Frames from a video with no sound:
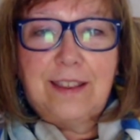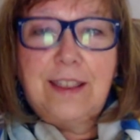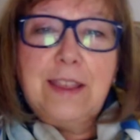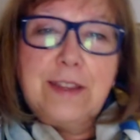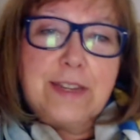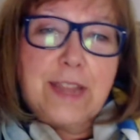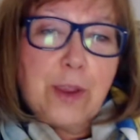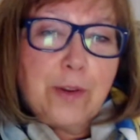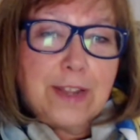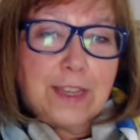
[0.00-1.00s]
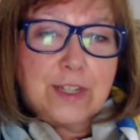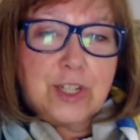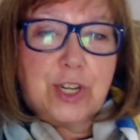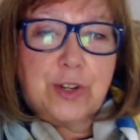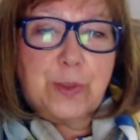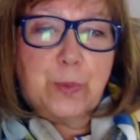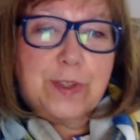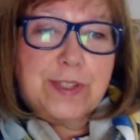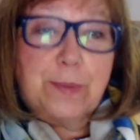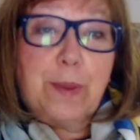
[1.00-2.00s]
Today I would like to share some
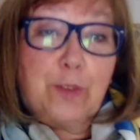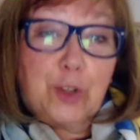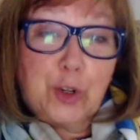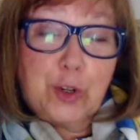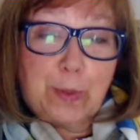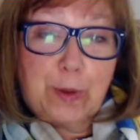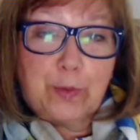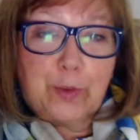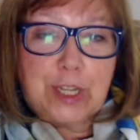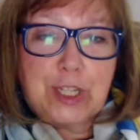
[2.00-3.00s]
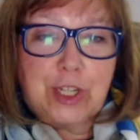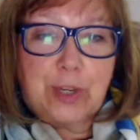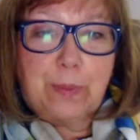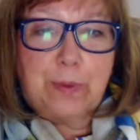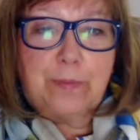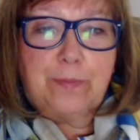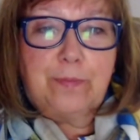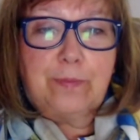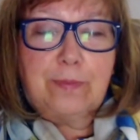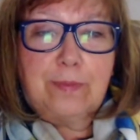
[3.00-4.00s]
wisdom I've learned about friendship.
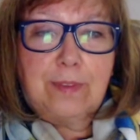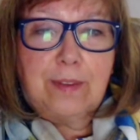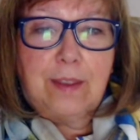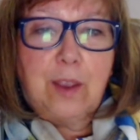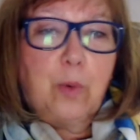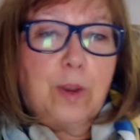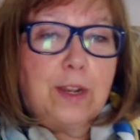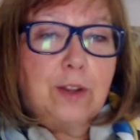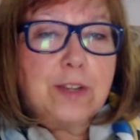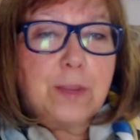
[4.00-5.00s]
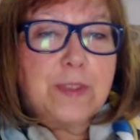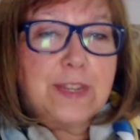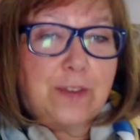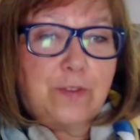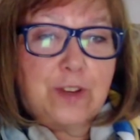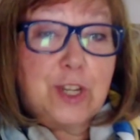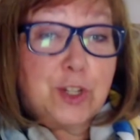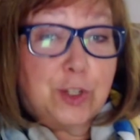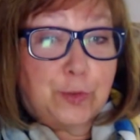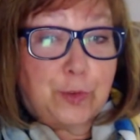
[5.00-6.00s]
When I looked up the definition
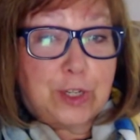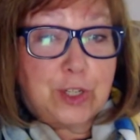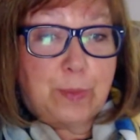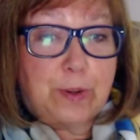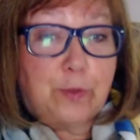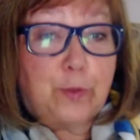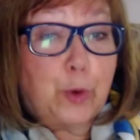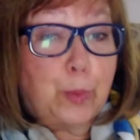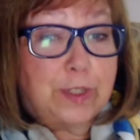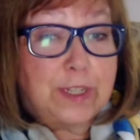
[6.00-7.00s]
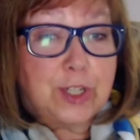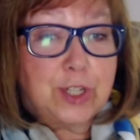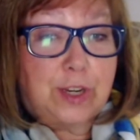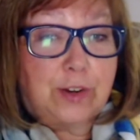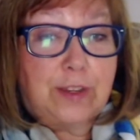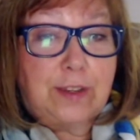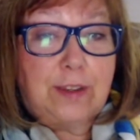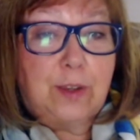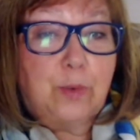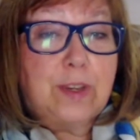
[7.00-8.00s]
of friendship in a formal dictionary,
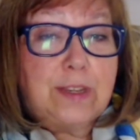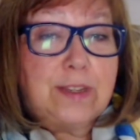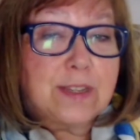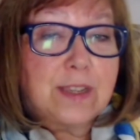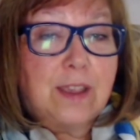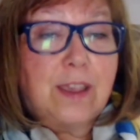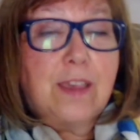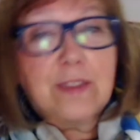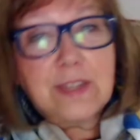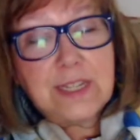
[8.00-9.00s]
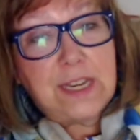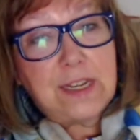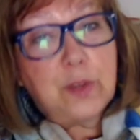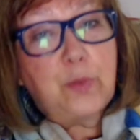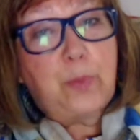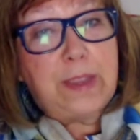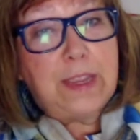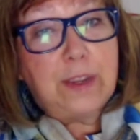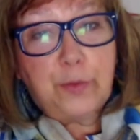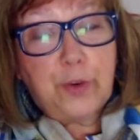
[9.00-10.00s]
it reads, "the state of
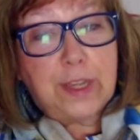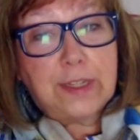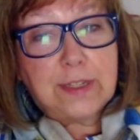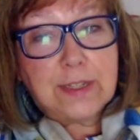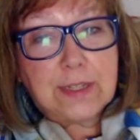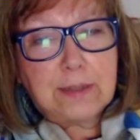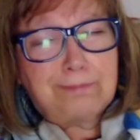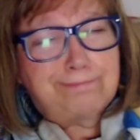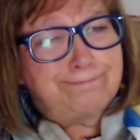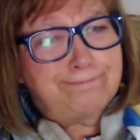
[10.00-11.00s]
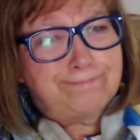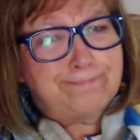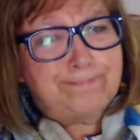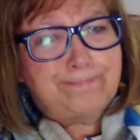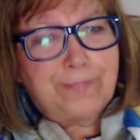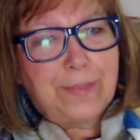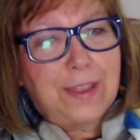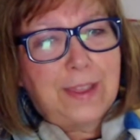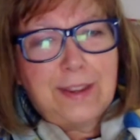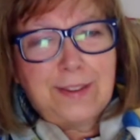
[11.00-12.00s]
being friends." Now
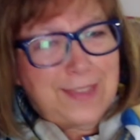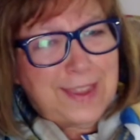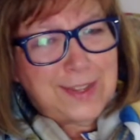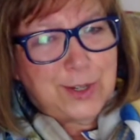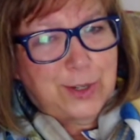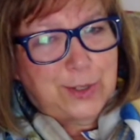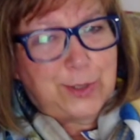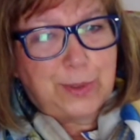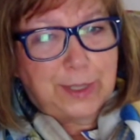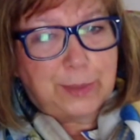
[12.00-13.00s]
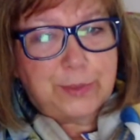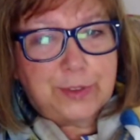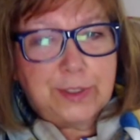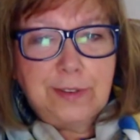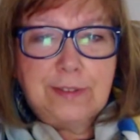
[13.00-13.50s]
that's not too helpful.